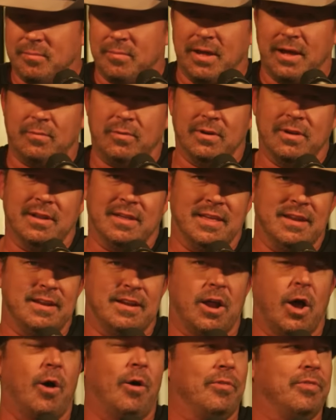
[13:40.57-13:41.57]
back. We're going to get
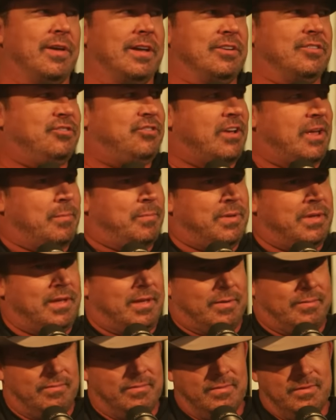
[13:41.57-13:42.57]
into all things
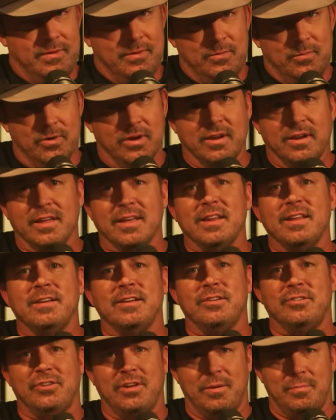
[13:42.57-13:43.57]
JP. We're going to get
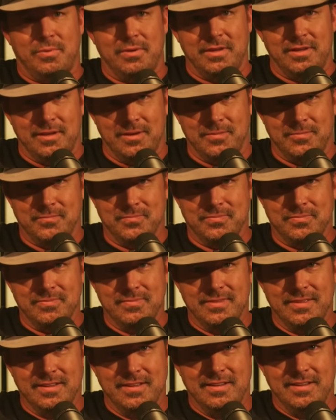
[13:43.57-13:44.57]
into JP.
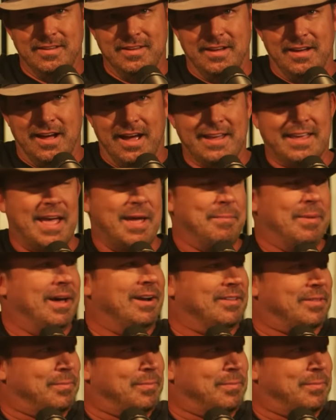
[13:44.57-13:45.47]
I came out at the